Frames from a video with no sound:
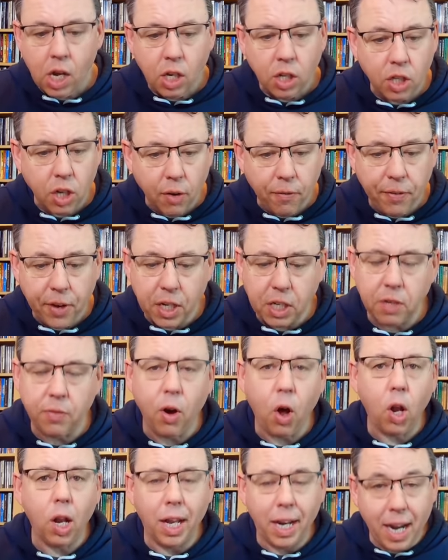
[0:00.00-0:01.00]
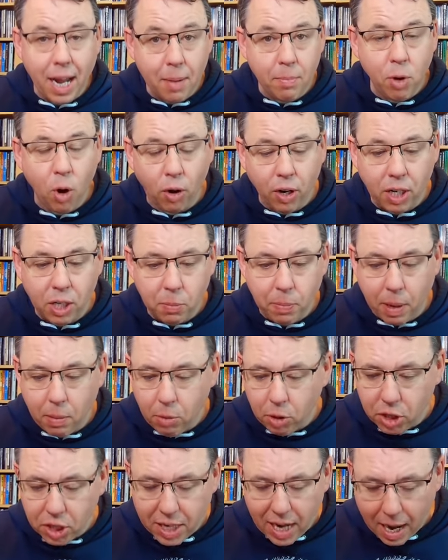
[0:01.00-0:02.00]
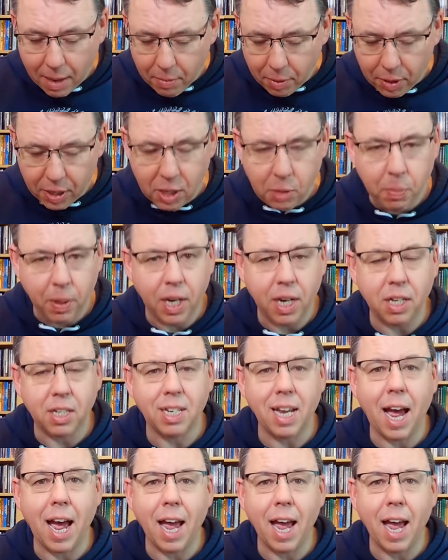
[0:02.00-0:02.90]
So first of all, and I'm not going to spend much time on this because